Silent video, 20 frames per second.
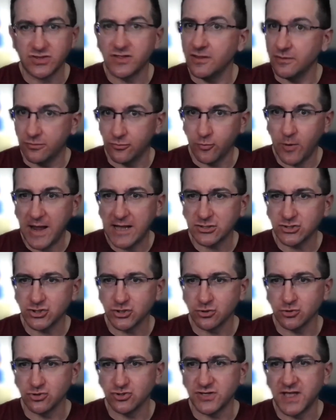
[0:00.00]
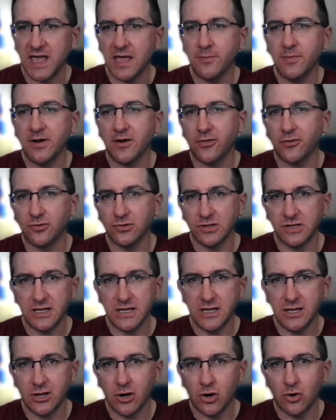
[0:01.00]
the Thrashers, came into the
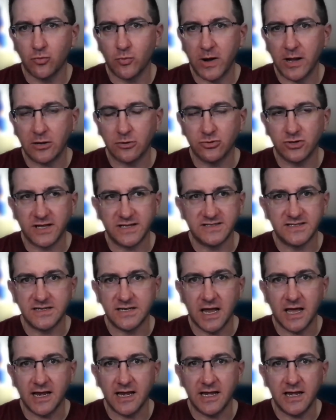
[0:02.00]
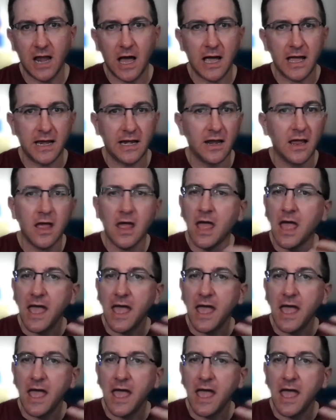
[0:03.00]
league around 1999